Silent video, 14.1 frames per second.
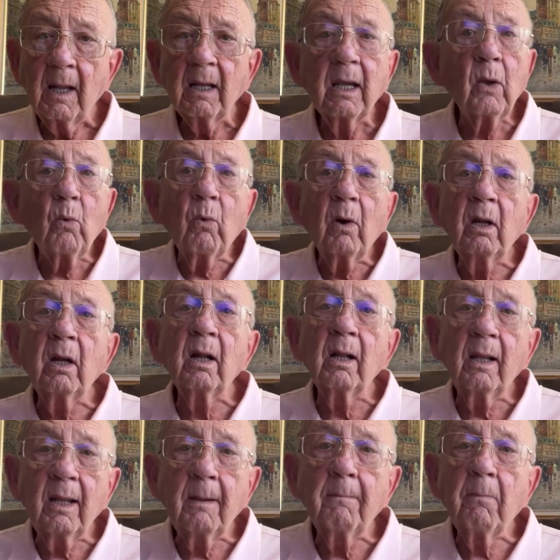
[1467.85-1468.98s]
He
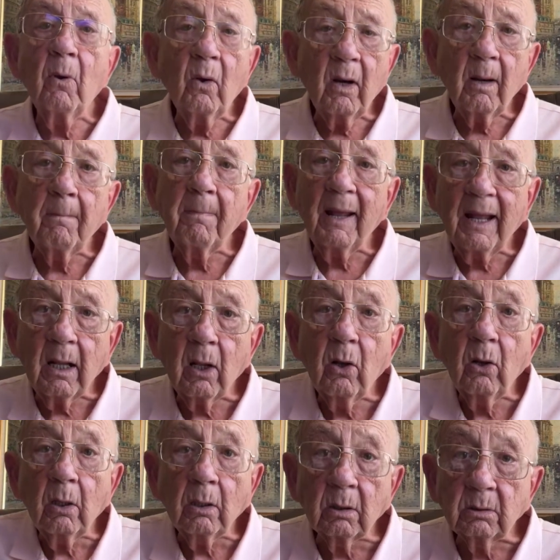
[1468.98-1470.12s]
really would have been
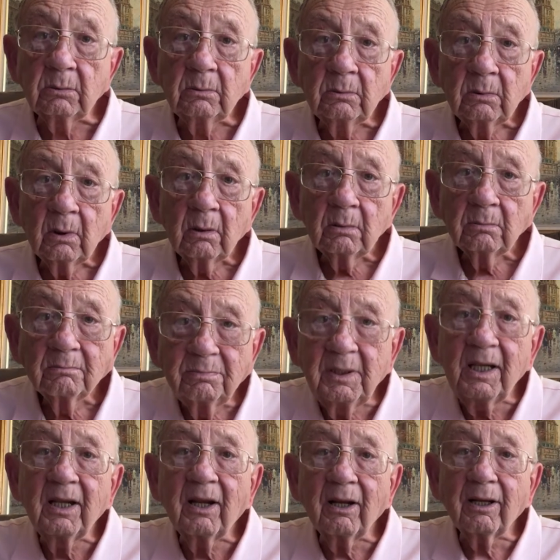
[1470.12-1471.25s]
good
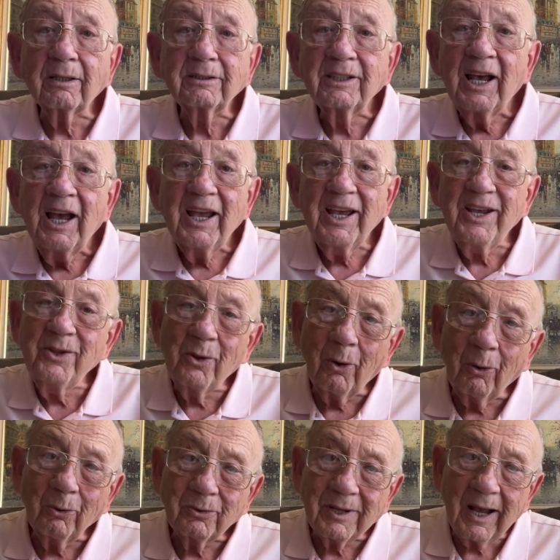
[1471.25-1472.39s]
because he
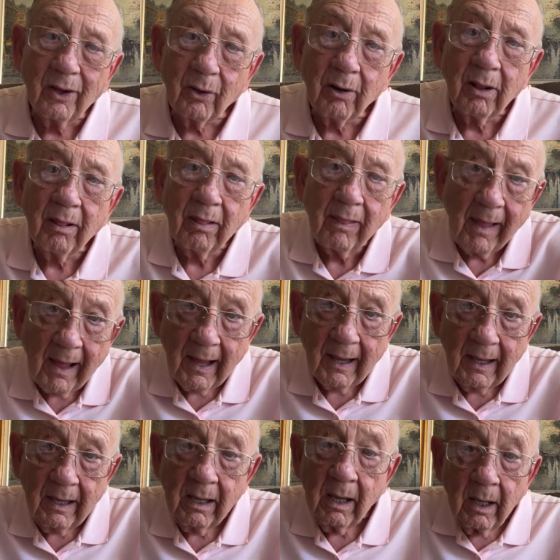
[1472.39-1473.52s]
knows how to
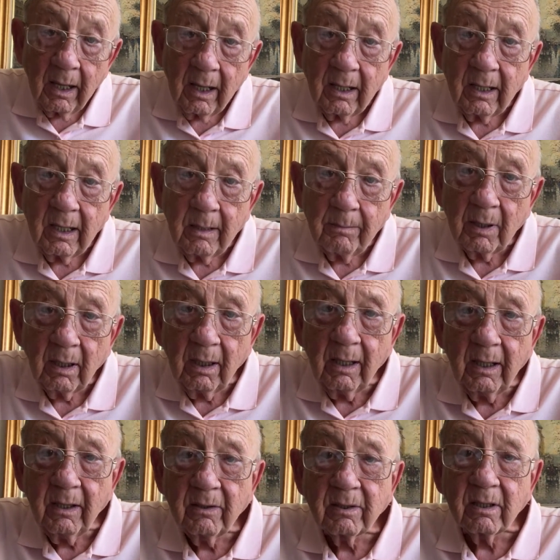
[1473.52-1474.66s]
lie and he
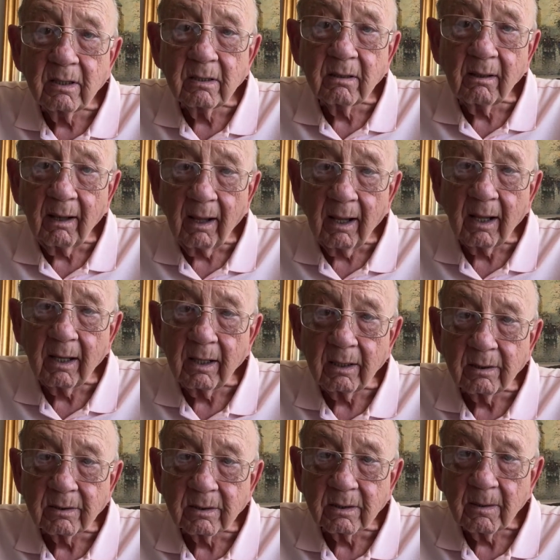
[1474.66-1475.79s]
believes his
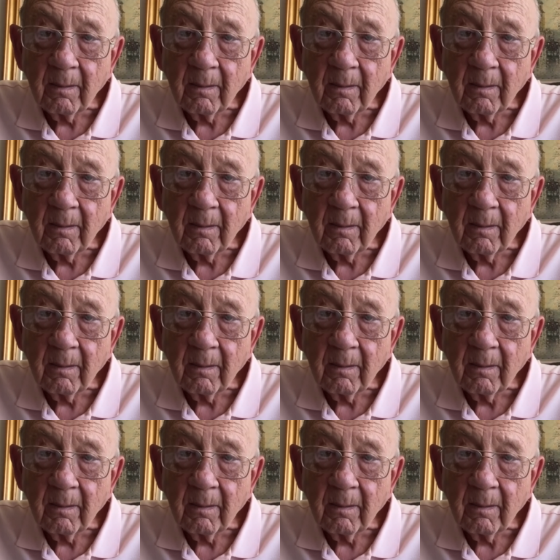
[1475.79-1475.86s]
lies.